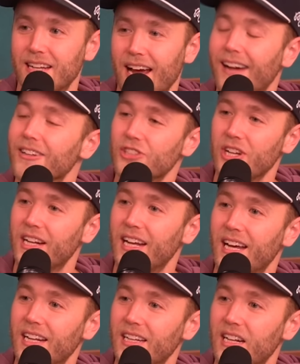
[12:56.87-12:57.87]
Kyle
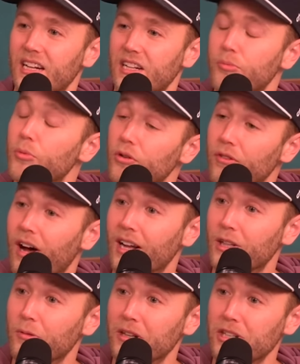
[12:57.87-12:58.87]
Shanahan needing to move on
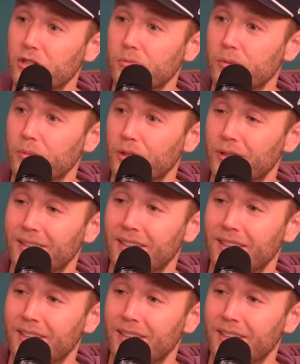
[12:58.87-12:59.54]
to win a Super Bowl.